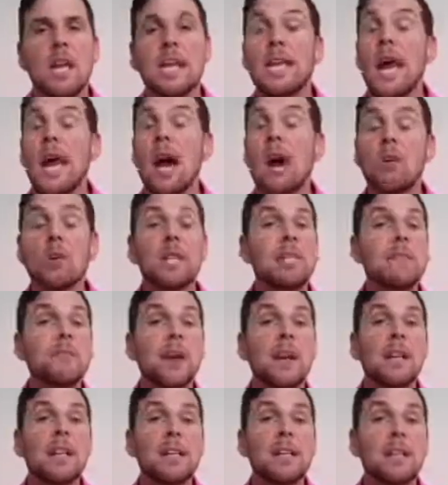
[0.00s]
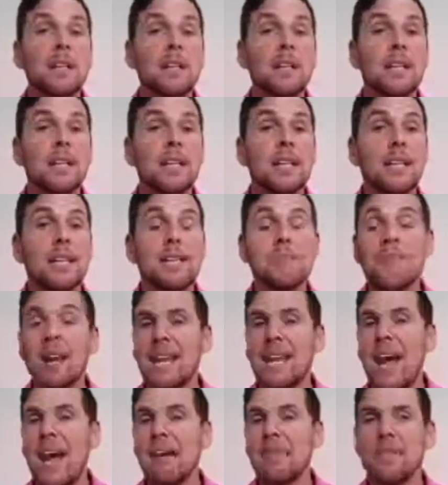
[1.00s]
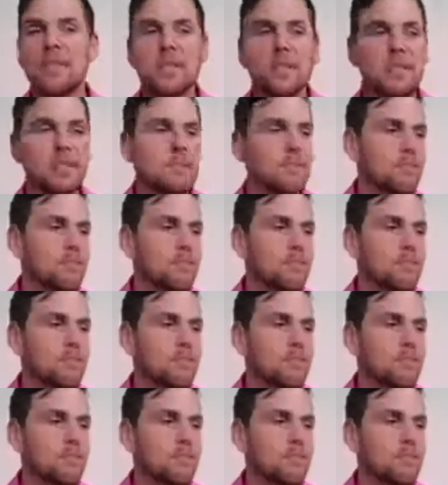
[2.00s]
Now he might have this